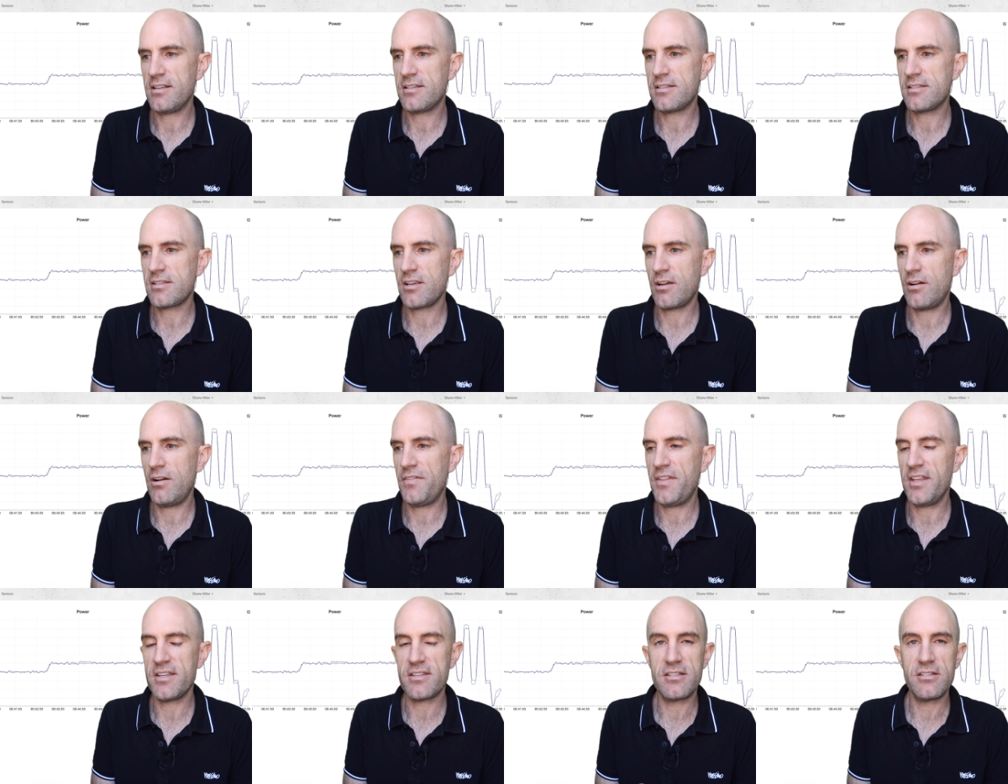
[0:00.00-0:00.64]

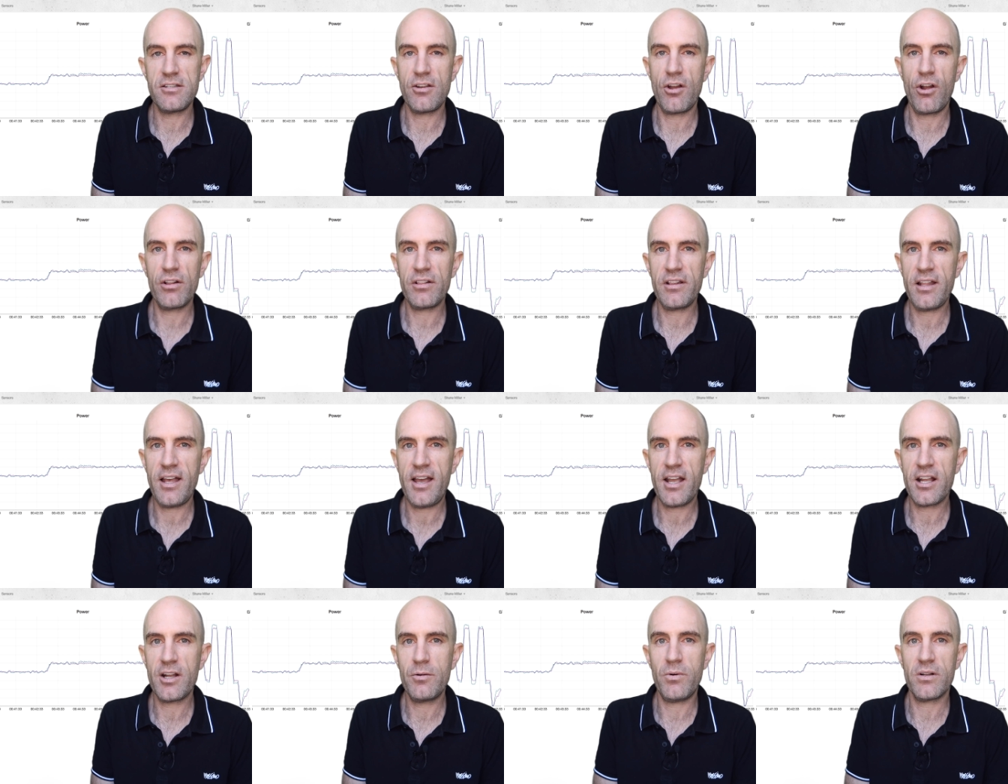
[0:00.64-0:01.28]
So there's no
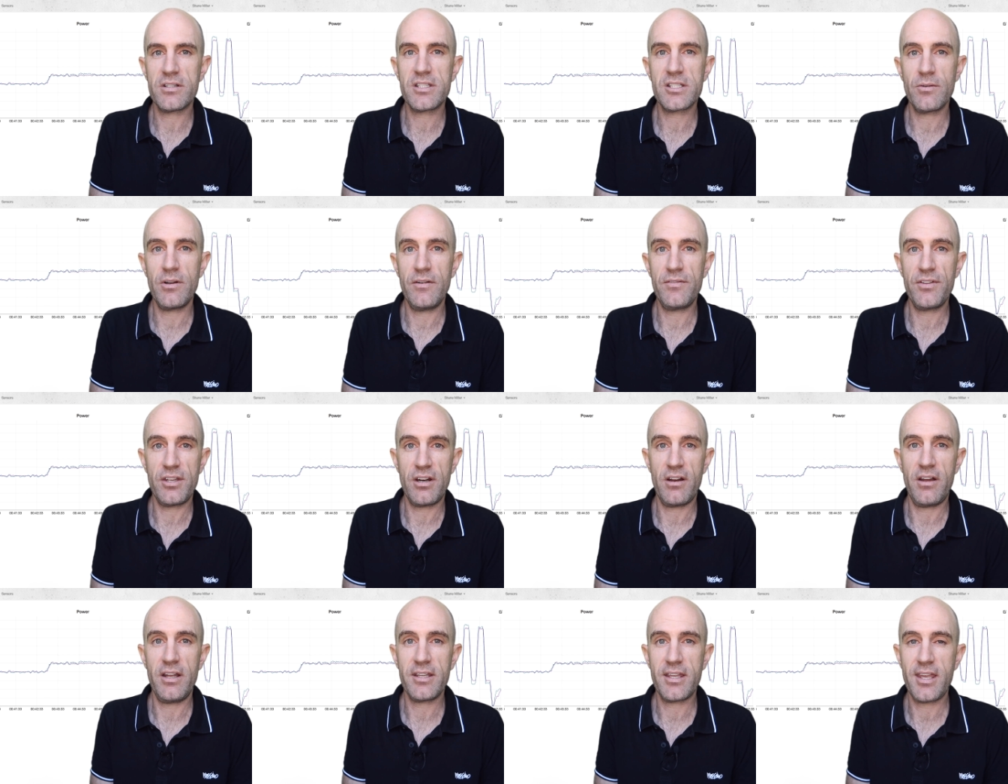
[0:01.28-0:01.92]
lag whatsoever
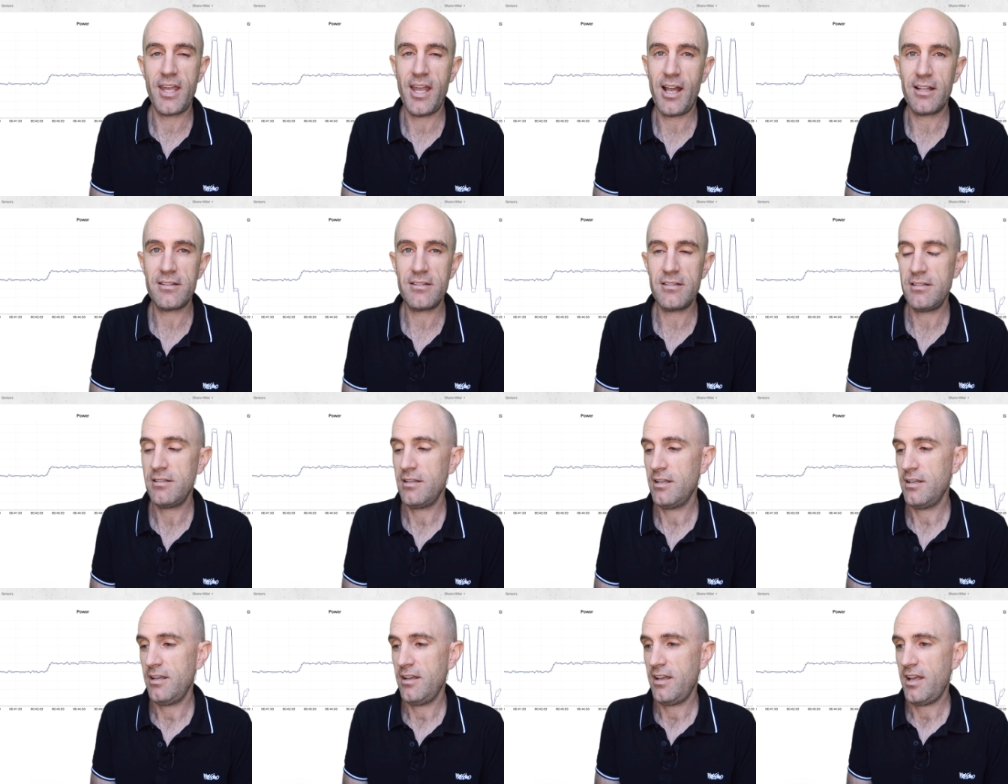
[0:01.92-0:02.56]
that I
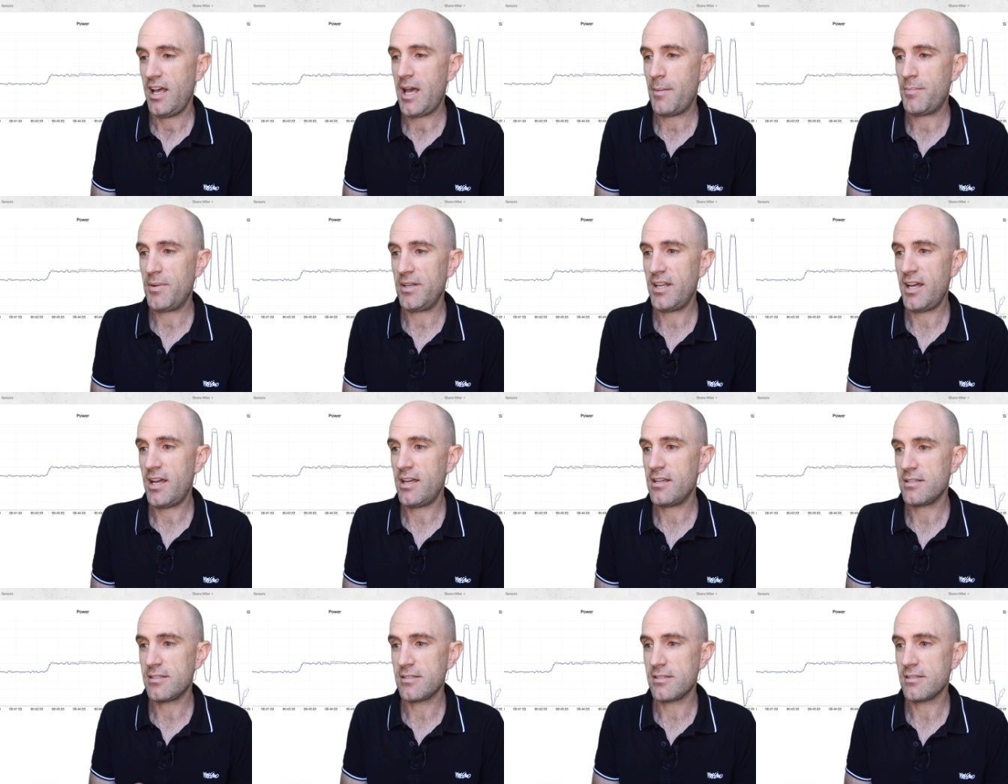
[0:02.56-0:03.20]
encountered. Happy
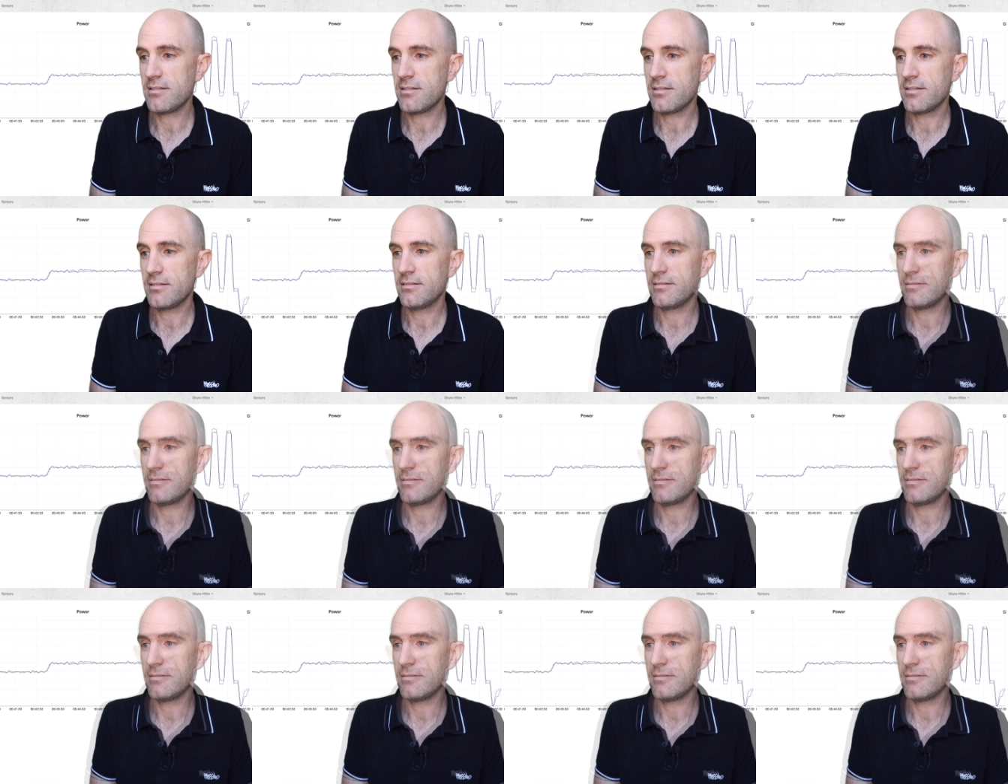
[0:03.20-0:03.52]
days.